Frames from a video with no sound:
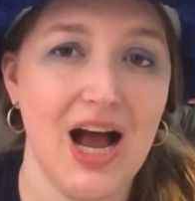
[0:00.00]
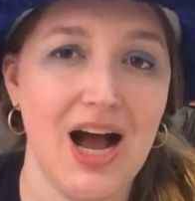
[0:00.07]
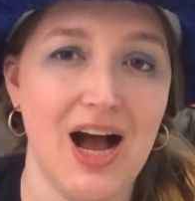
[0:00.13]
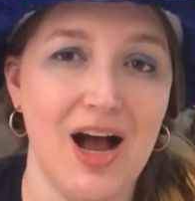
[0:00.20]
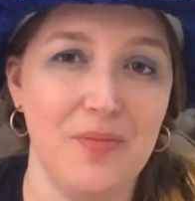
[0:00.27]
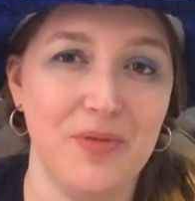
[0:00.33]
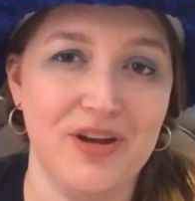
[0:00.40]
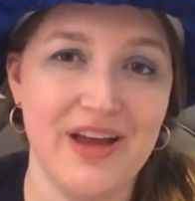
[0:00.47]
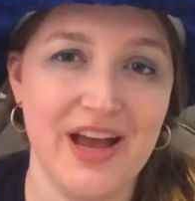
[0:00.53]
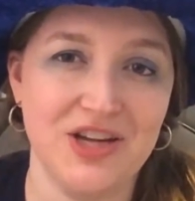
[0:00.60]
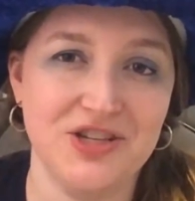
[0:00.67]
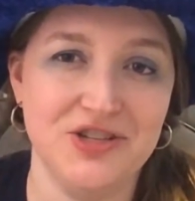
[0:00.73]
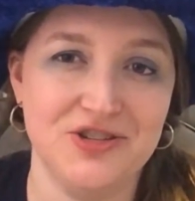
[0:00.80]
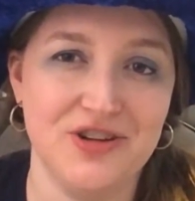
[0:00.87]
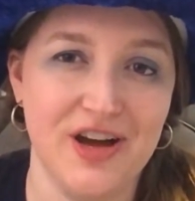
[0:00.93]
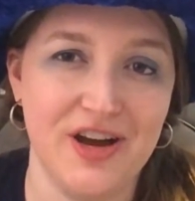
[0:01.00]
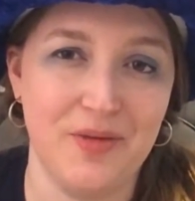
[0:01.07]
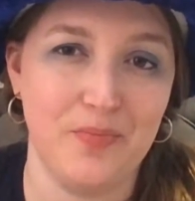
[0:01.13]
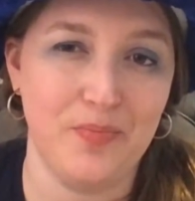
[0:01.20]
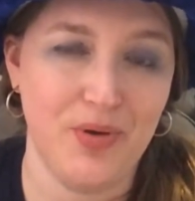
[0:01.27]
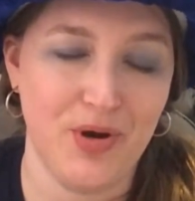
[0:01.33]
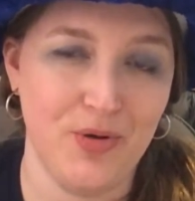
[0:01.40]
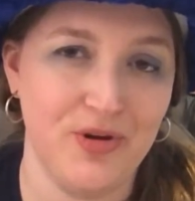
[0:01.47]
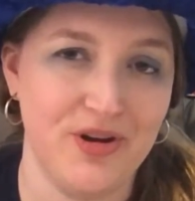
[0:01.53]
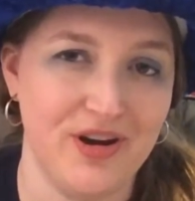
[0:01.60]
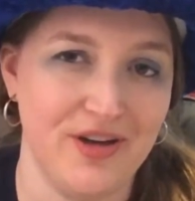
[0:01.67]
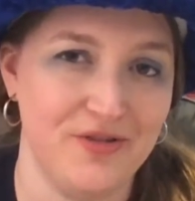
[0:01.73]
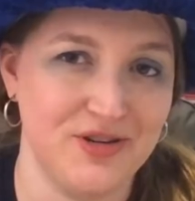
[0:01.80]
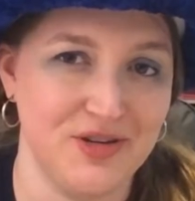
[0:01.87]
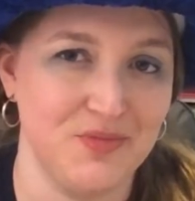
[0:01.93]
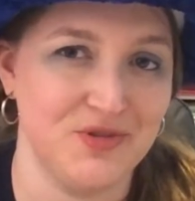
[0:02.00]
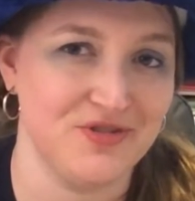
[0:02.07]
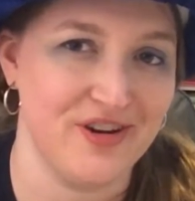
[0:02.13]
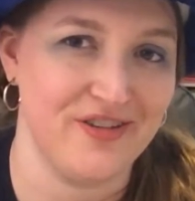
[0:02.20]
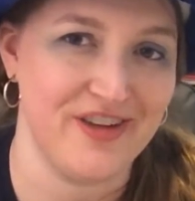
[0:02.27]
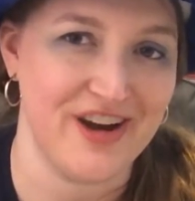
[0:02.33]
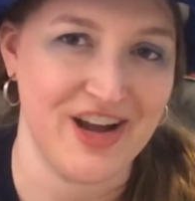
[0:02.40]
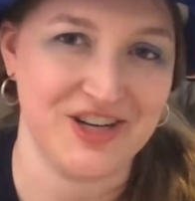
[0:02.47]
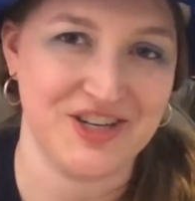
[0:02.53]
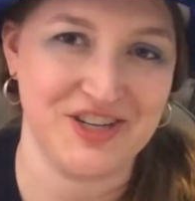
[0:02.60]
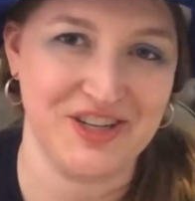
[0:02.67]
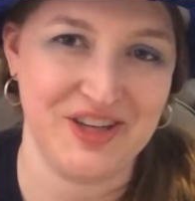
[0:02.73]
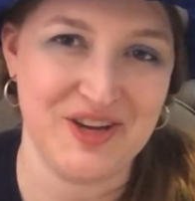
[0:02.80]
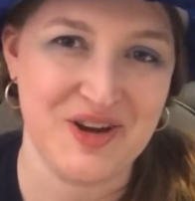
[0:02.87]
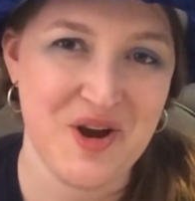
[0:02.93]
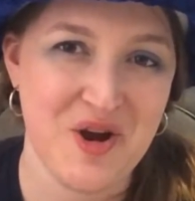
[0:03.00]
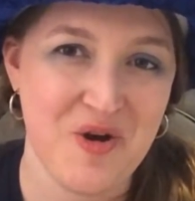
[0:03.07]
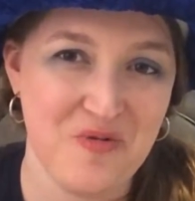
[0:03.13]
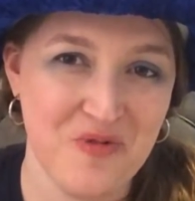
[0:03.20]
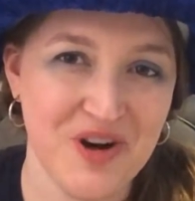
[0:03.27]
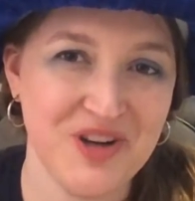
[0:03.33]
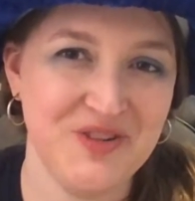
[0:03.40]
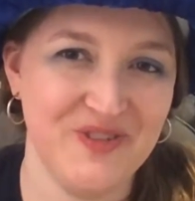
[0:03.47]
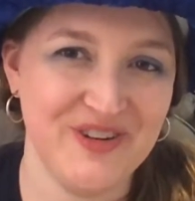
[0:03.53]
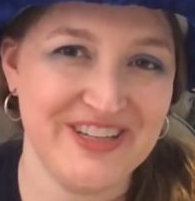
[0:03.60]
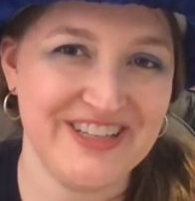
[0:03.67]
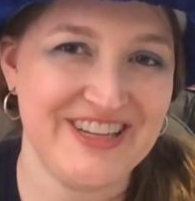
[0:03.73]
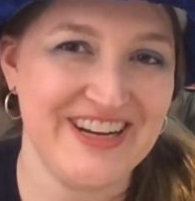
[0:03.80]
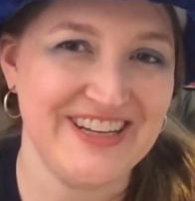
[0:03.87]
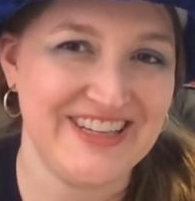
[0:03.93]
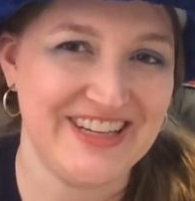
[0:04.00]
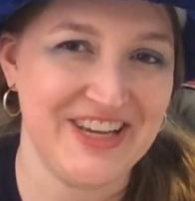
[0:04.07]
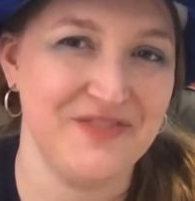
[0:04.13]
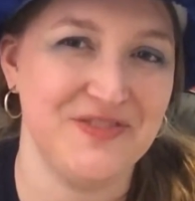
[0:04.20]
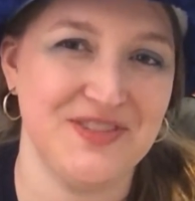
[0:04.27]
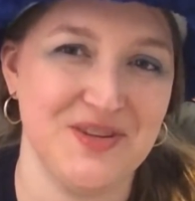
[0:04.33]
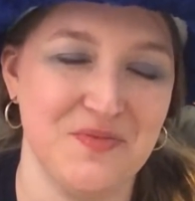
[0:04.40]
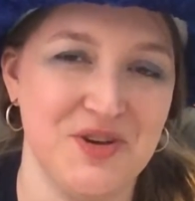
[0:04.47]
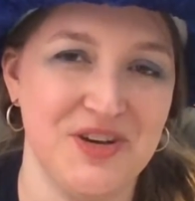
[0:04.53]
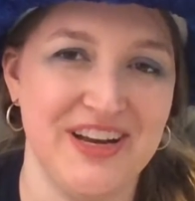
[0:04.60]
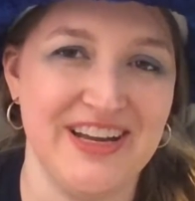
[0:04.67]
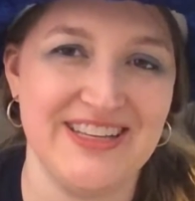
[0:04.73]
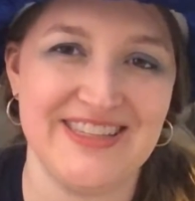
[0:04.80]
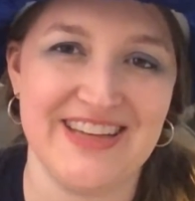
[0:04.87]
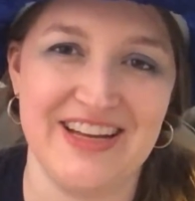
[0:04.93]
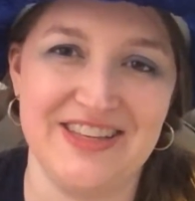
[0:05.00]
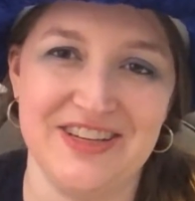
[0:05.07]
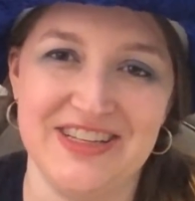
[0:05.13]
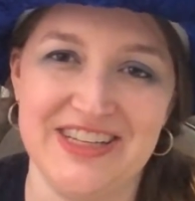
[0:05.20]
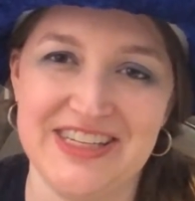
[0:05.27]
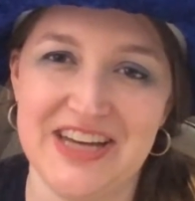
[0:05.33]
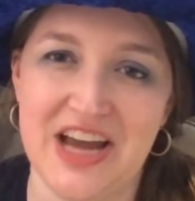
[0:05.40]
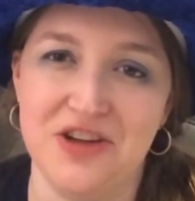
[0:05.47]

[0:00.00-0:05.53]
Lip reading: I'm going to actually try to poke another demonstrator that actually works for Disney to give some good insights on Disney.